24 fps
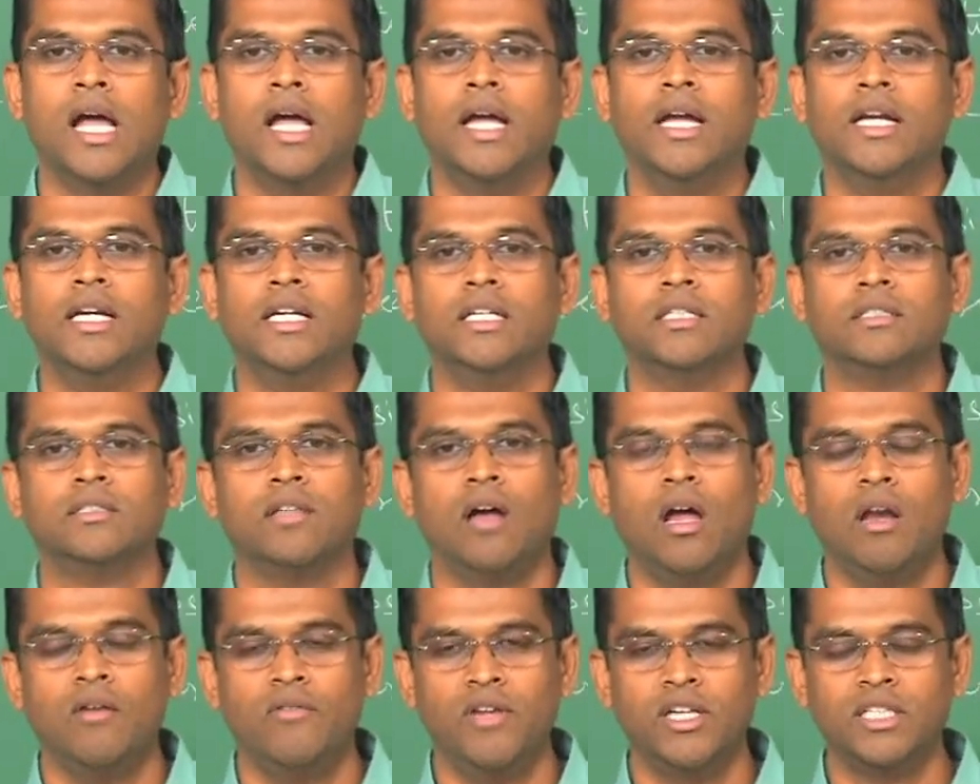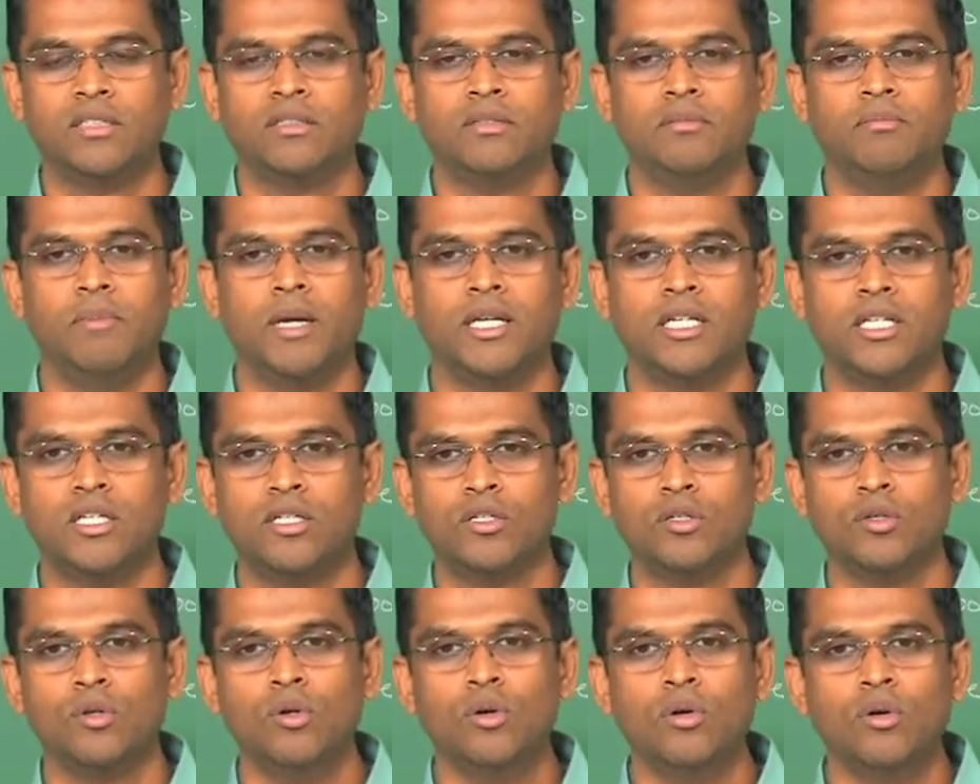it is always better
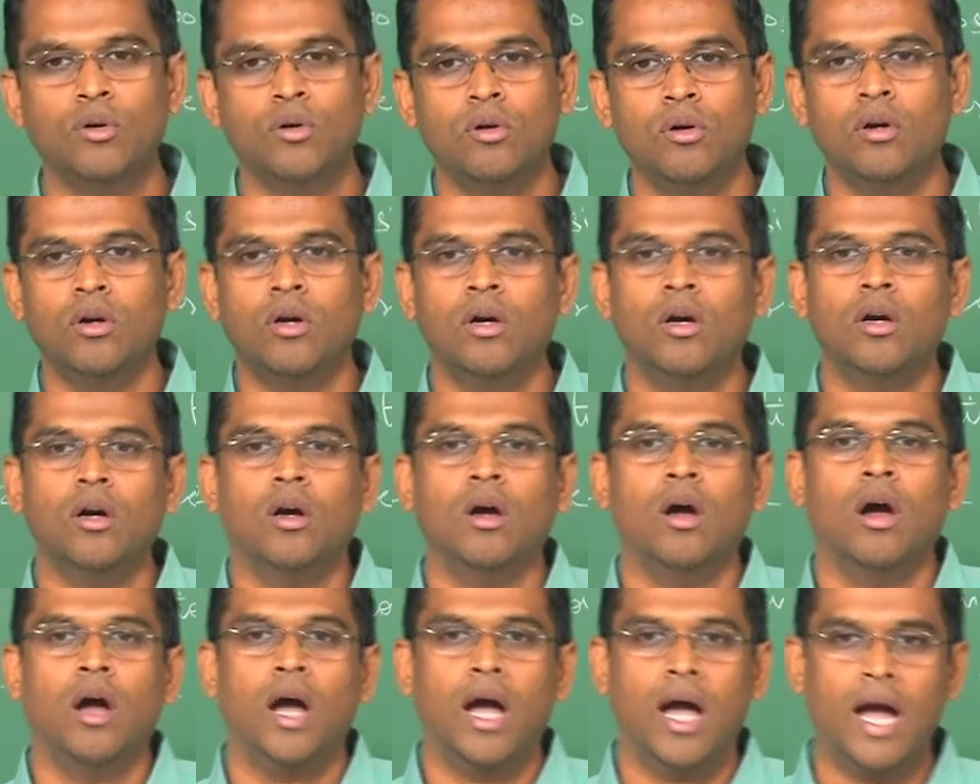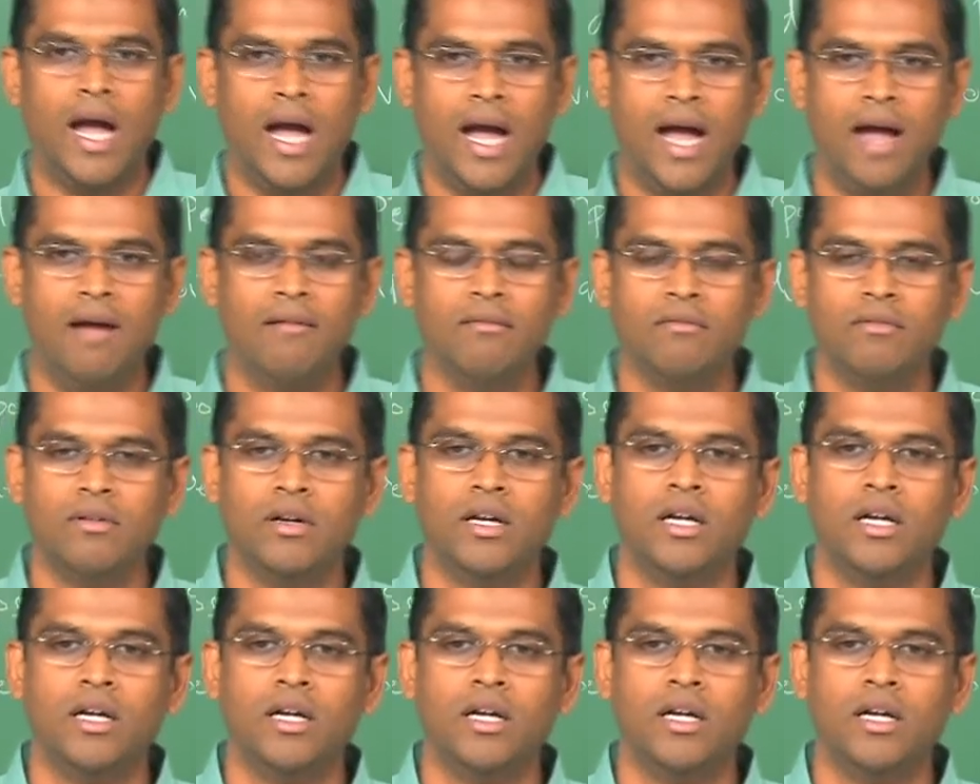to have